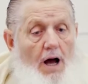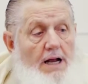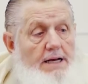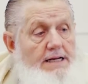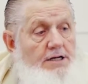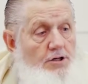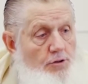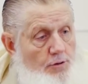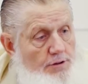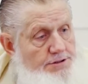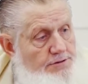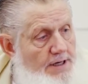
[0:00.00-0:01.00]
I need to
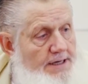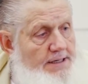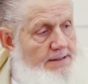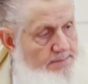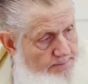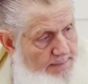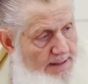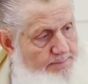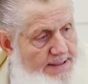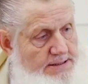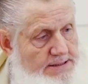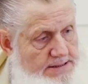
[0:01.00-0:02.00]
do is try to my
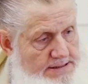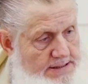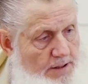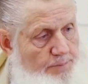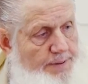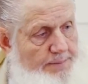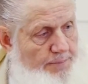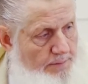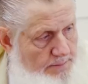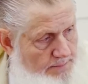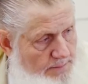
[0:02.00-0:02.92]
best to tell people